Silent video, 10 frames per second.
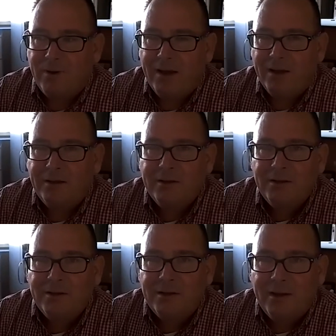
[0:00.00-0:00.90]
My
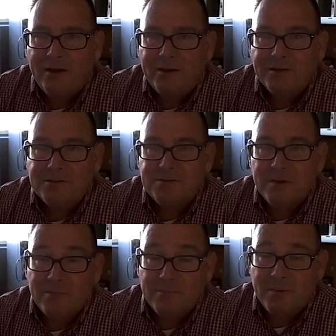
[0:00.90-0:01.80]
areas,
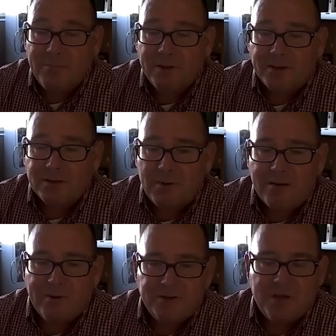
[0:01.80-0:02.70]
my biggest part of
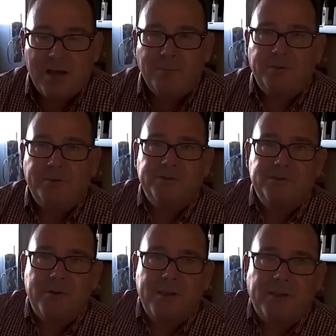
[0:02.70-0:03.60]
my job is
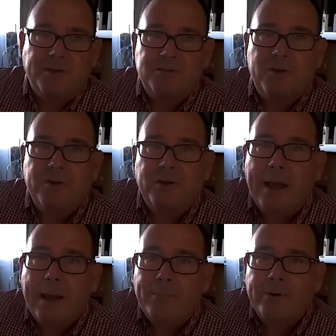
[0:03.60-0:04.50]
running the custodial
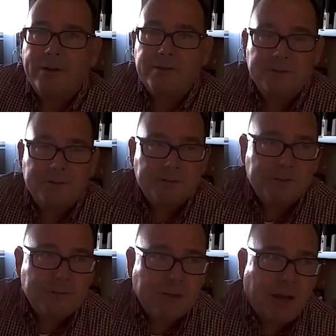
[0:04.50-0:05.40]

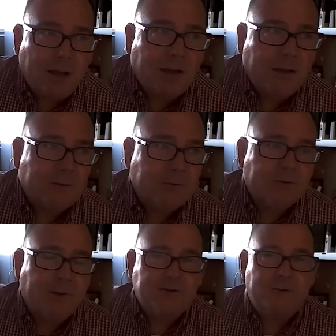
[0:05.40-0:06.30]
operations.
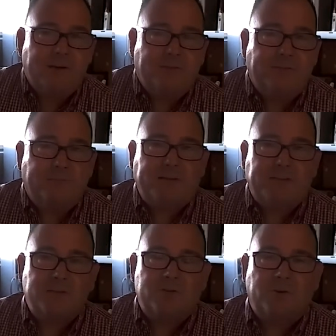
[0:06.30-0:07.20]
We also have pest
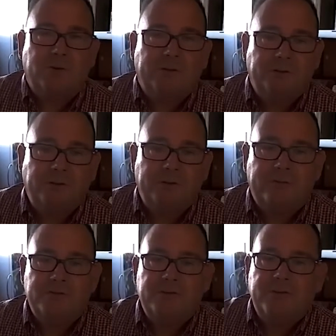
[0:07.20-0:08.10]
control and
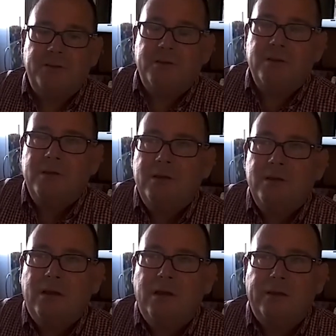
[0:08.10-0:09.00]
university
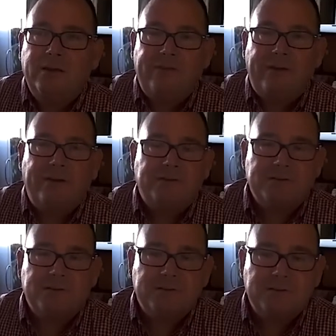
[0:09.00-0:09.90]
events
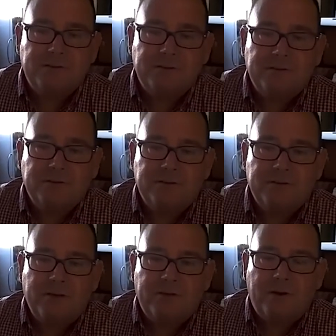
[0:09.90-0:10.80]
is
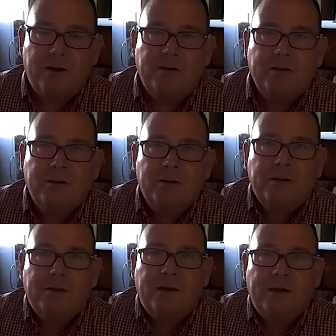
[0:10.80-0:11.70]
under our
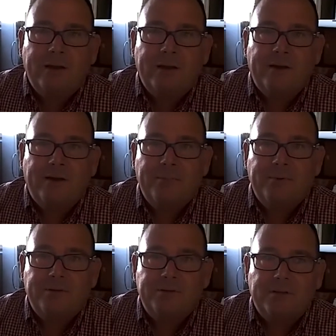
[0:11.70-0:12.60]
area,
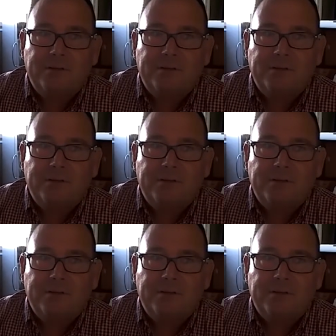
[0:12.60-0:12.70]
but